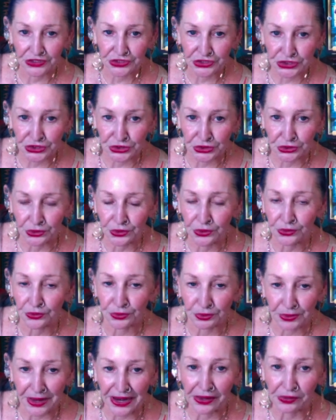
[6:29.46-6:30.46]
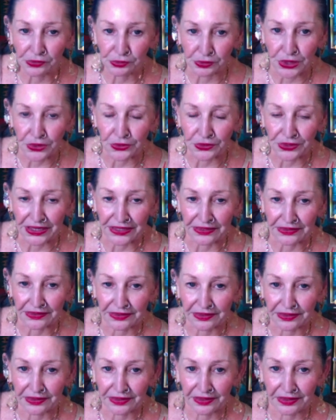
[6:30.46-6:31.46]
to railroad it.
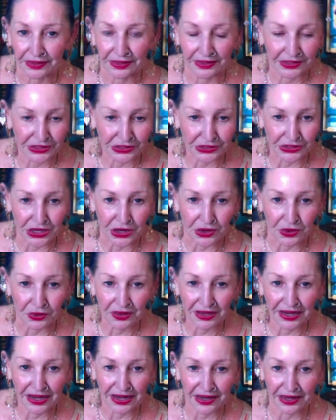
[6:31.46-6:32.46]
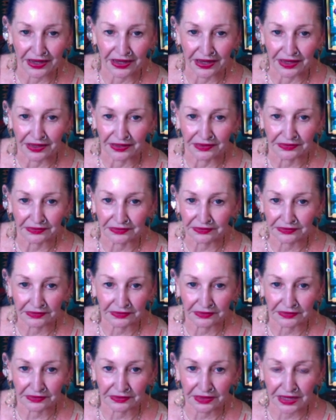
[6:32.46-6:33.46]
You know, uh uh
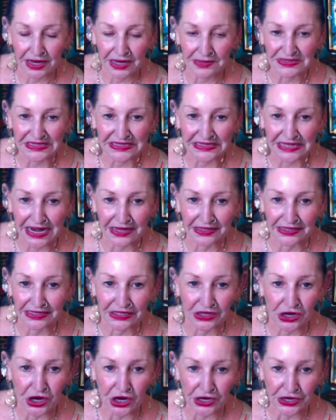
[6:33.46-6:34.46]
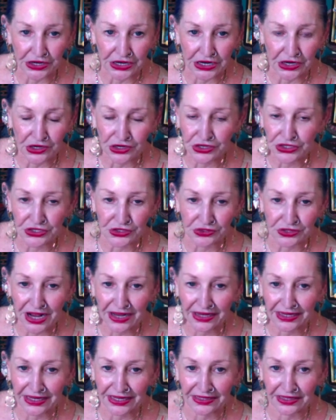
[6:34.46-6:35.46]
I'm standing guard here. You're
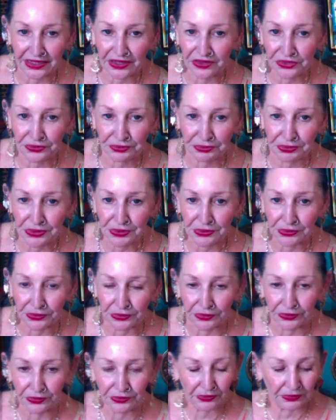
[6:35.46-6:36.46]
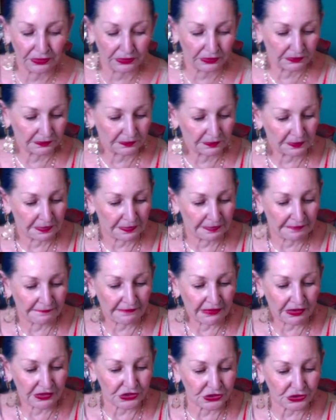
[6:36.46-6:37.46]
not getting through.
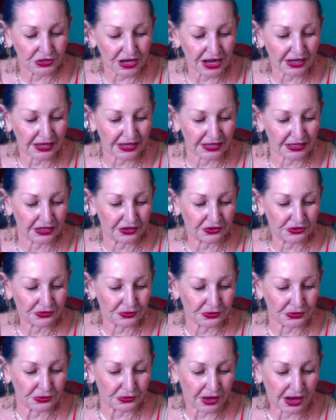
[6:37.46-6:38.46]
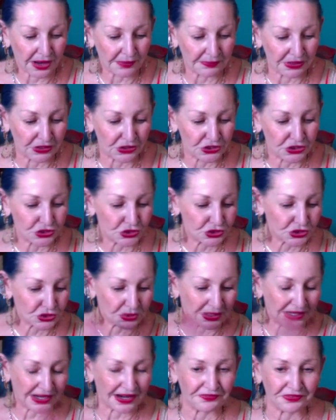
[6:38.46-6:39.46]
You're not getting through. I'm going to use
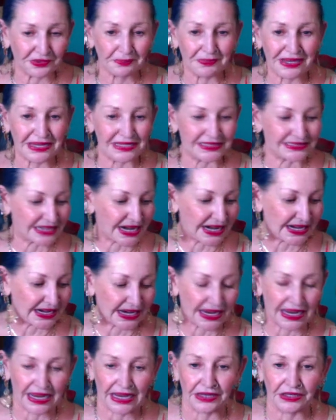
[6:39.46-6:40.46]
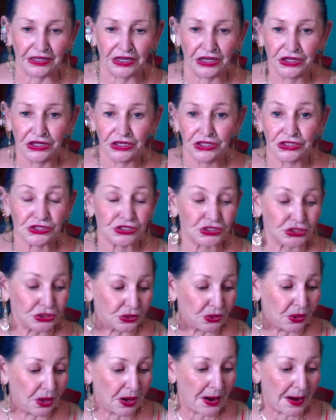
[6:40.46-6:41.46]
whatever means I can
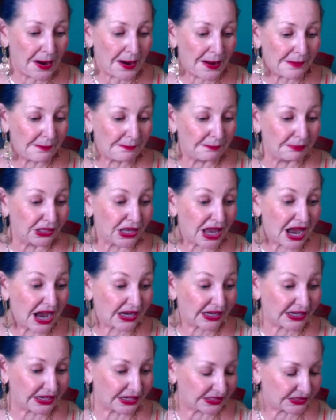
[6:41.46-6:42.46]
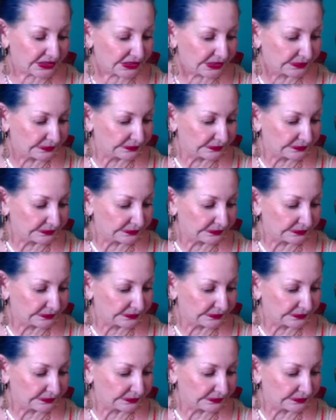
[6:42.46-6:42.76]
to block it